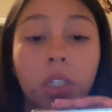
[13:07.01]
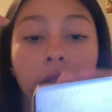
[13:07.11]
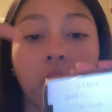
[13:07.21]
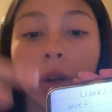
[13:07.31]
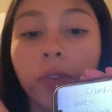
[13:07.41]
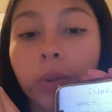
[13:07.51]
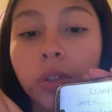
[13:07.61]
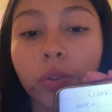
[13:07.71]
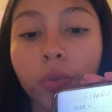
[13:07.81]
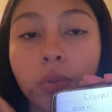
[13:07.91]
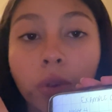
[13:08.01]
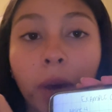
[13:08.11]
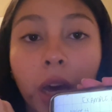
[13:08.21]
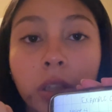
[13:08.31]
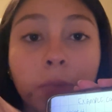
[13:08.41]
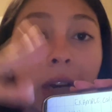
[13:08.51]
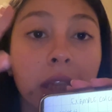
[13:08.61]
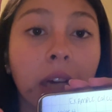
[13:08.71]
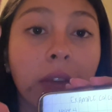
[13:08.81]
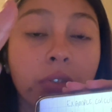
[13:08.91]
So if you were to do the math,
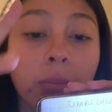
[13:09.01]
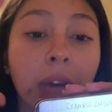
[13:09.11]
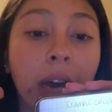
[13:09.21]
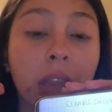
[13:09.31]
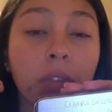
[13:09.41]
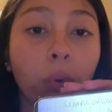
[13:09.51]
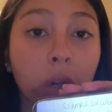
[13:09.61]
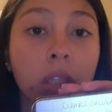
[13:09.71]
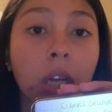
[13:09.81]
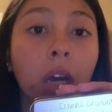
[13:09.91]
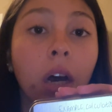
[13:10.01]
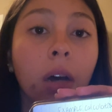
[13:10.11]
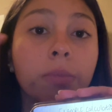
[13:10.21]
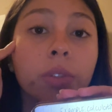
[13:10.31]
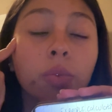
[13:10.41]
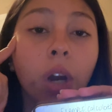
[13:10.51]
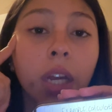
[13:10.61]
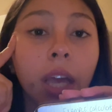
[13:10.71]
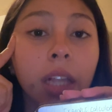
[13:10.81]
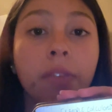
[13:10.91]
subtract the average from the athlete 4's
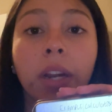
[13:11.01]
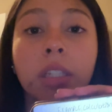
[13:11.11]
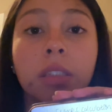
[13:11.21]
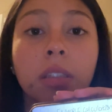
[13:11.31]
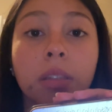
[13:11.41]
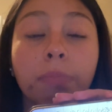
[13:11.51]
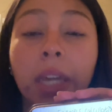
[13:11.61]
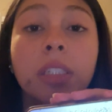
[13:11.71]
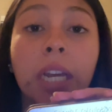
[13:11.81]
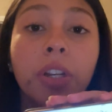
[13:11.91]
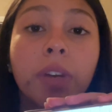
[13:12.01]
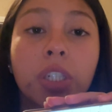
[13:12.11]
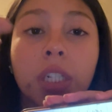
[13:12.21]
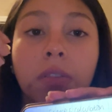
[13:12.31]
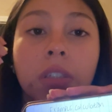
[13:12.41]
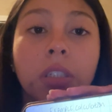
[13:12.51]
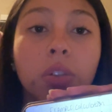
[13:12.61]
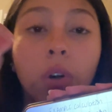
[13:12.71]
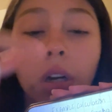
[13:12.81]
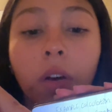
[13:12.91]
squat, and dividing by the standard deviation gives a
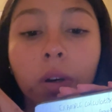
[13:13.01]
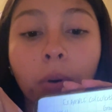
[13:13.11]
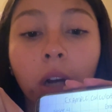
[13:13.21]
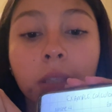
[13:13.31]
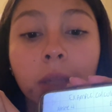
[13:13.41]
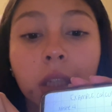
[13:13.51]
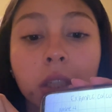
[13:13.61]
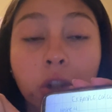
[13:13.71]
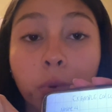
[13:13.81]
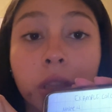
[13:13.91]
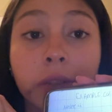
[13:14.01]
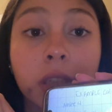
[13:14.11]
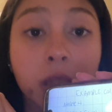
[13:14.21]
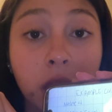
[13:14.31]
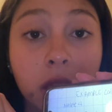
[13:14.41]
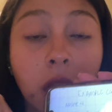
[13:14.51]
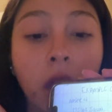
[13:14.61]
Z-score of approximately 0.76.